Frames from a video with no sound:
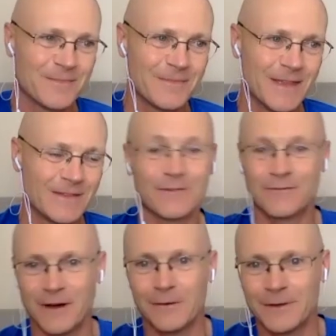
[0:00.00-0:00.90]
is it
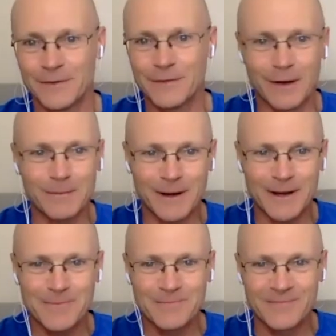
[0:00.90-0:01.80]
following the stock
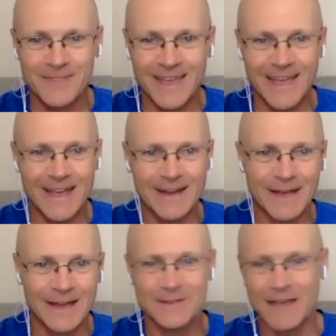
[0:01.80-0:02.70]
market? And,
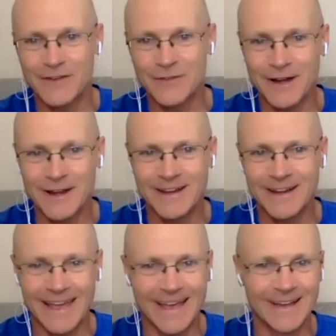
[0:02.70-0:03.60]
and day trading
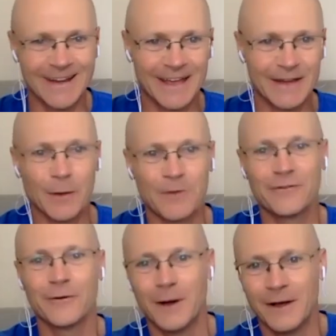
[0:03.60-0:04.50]
and, and knowing
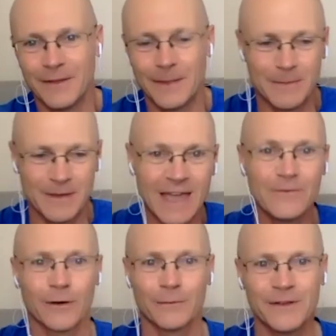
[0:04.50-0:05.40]
full well that
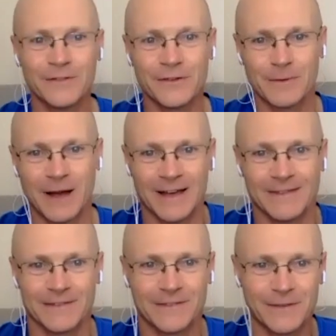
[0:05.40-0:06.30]
behavioral research
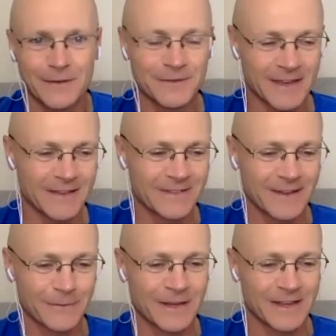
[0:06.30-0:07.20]
behind this too says
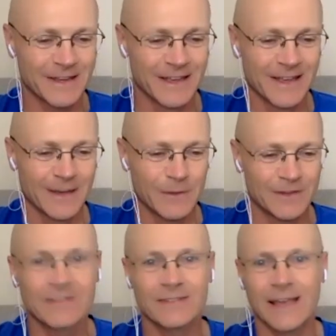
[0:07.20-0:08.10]
that we we
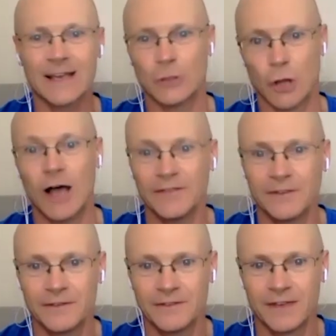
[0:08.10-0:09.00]
dislike
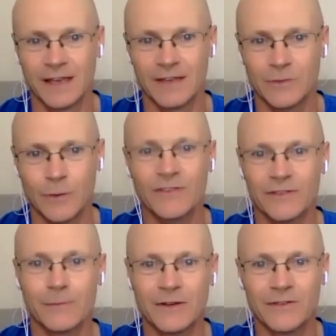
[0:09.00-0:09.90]
losses twice
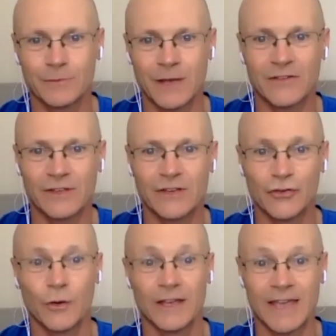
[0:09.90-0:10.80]
as much as we actually
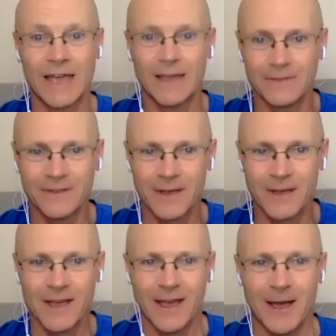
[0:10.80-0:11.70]
enjoy gains
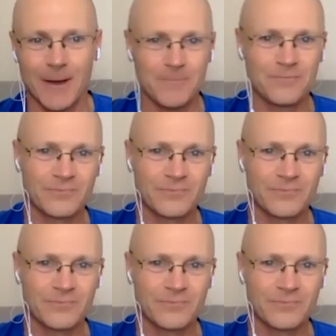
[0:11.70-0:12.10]
um,